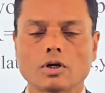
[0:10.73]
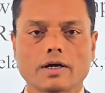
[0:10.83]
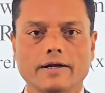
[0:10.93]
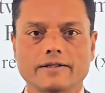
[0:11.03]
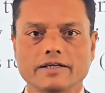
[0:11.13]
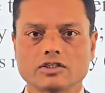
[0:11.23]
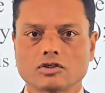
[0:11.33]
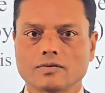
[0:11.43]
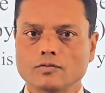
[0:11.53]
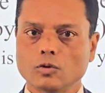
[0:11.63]
talk at the age
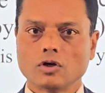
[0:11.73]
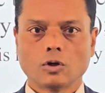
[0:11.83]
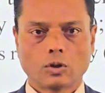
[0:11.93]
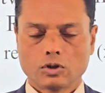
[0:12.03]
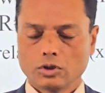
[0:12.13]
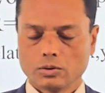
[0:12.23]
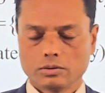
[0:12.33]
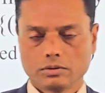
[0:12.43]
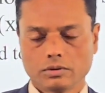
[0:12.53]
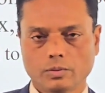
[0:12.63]
of 1 or
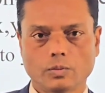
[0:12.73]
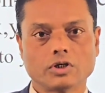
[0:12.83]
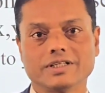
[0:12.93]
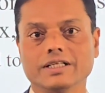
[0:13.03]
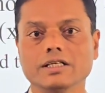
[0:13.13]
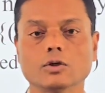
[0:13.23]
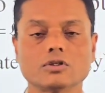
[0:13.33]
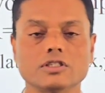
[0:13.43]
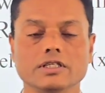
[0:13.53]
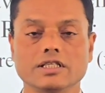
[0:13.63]
2, but he
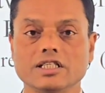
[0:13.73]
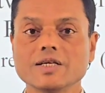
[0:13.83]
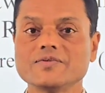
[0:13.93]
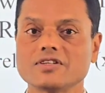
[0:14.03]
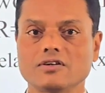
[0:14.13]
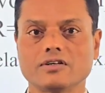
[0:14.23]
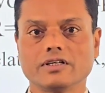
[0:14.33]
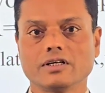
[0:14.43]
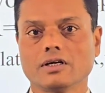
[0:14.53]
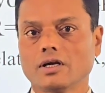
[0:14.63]
or she keeps
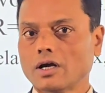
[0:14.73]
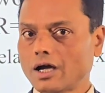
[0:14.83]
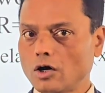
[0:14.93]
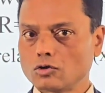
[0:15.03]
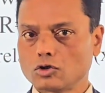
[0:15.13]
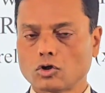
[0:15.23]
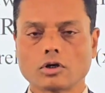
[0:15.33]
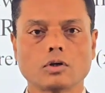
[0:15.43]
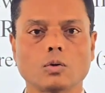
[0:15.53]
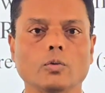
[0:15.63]
learning how to
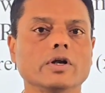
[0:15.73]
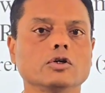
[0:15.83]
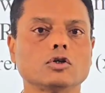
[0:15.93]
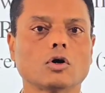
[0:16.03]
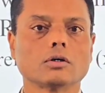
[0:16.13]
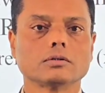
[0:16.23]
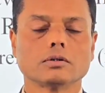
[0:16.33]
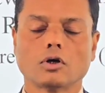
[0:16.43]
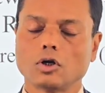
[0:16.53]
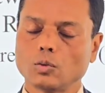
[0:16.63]
talk, when to
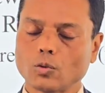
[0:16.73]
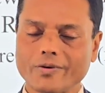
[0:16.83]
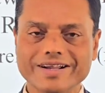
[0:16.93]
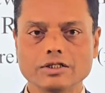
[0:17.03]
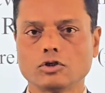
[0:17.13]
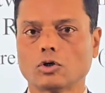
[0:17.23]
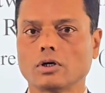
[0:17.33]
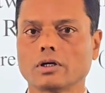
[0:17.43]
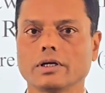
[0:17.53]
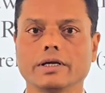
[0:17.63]
talk, and why to
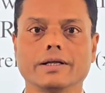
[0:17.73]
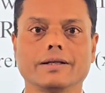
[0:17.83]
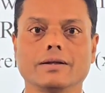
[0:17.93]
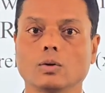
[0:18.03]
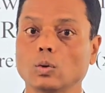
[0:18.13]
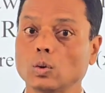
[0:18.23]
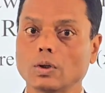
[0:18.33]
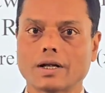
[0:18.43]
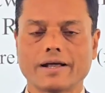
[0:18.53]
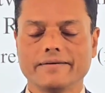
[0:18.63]
talk in
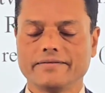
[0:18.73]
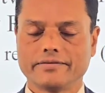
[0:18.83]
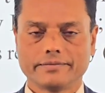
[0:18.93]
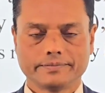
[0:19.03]
whole life.